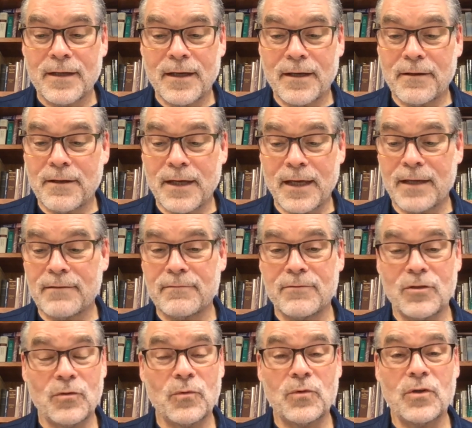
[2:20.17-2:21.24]
And
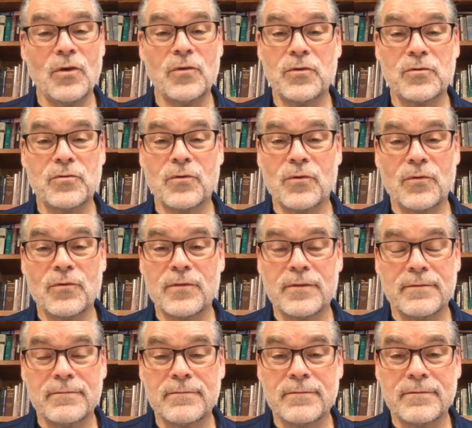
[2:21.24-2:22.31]
you'll know the truth,
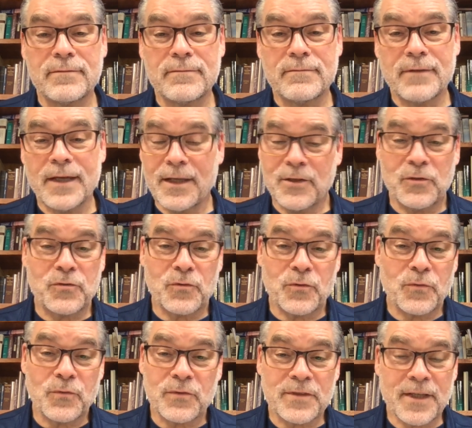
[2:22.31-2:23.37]
and the truth will
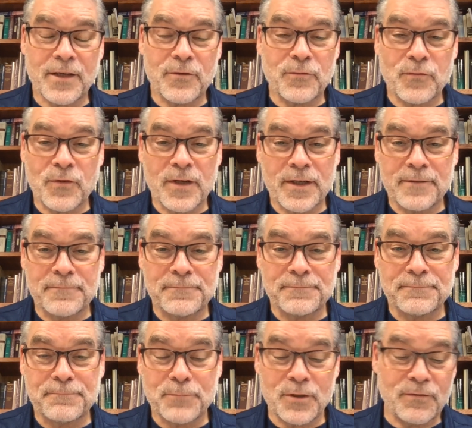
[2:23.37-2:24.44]
set you free.
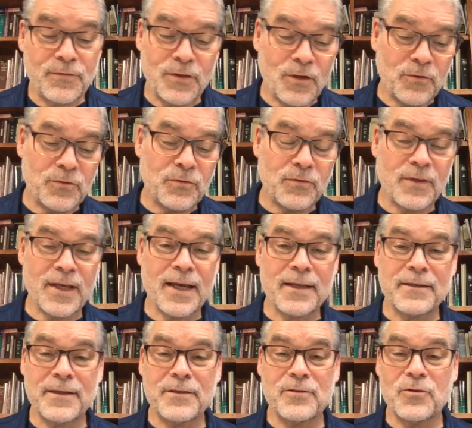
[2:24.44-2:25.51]
But if you don't do that,
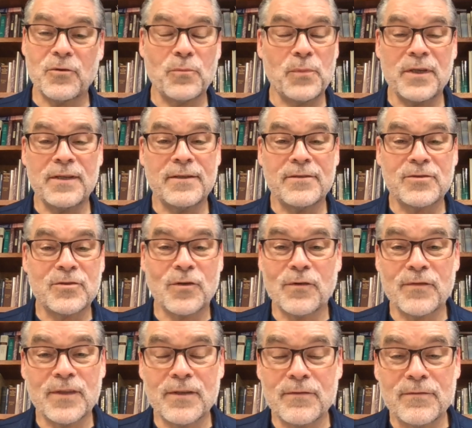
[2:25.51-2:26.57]
then you'll be the servant
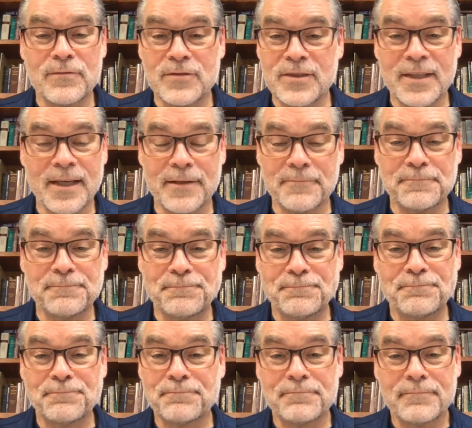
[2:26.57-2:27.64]
of sin.
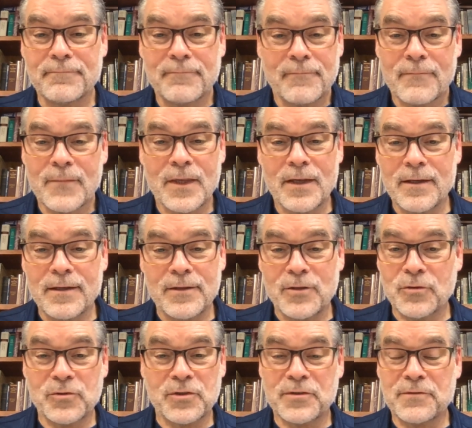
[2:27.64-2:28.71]
You'll
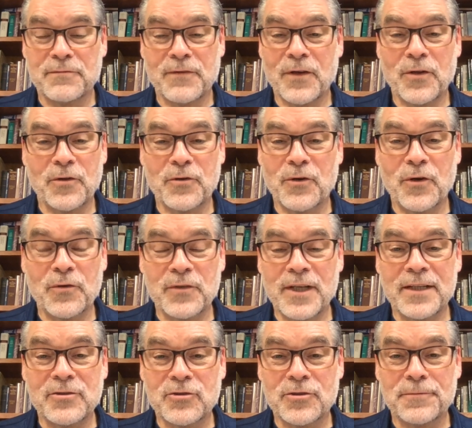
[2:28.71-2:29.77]
just follow your own
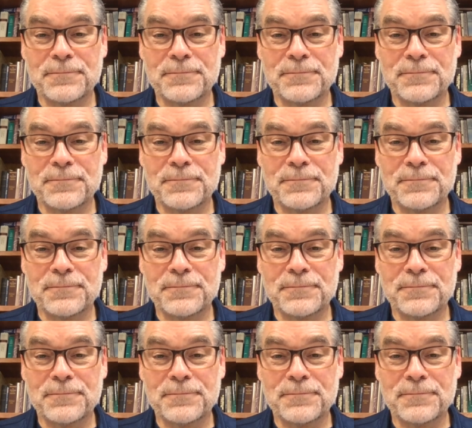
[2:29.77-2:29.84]
nature.